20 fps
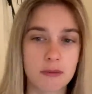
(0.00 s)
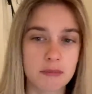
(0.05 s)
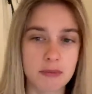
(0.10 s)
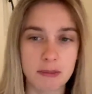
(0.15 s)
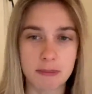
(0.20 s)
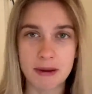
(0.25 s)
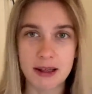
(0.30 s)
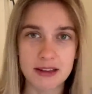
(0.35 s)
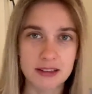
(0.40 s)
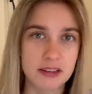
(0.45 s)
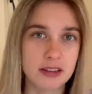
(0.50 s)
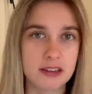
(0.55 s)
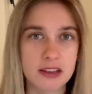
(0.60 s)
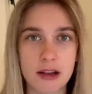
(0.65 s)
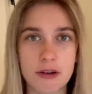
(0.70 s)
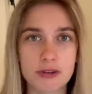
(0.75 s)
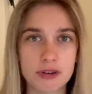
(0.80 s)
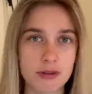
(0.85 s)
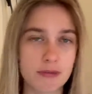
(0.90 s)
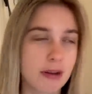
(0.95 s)
players to
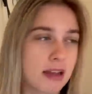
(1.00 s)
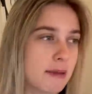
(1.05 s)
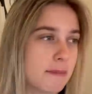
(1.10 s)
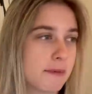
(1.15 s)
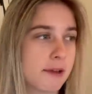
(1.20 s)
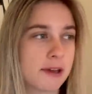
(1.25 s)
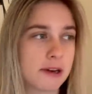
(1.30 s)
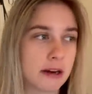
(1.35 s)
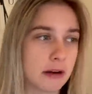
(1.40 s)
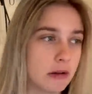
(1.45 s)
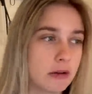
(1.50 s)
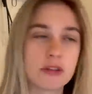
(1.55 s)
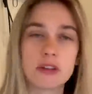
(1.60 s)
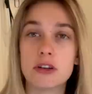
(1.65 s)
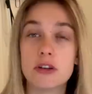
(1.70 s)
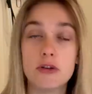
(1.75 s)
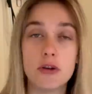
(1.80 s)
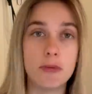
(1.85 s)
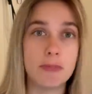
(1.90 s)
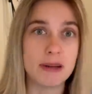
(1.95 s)
Saudi Arabia and it looks a
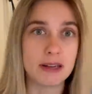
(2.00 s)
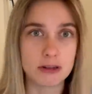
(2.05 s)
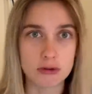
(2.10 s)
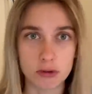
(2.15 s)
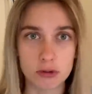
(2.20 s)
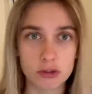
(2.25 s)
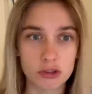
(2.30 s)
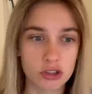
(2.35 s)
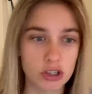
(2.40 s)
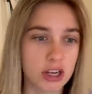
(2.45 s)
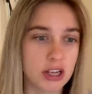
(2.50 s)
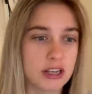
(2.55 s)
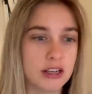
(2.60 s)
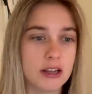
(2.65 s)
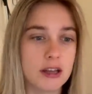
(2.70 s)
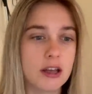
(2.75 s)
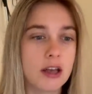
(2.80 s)
little bit dodgy.